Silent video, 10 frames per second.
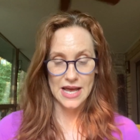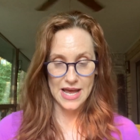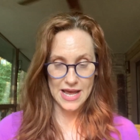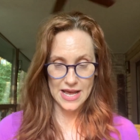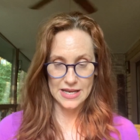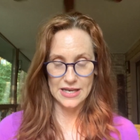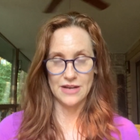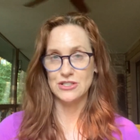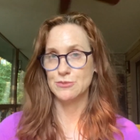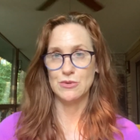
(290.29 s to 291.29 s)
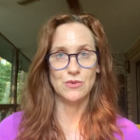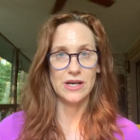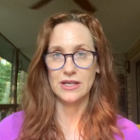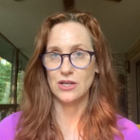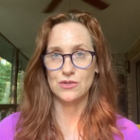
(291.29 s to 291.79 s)
and I've just been
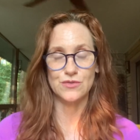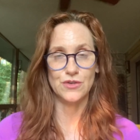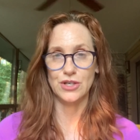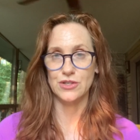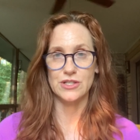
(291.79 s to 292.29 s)
writing notes for years.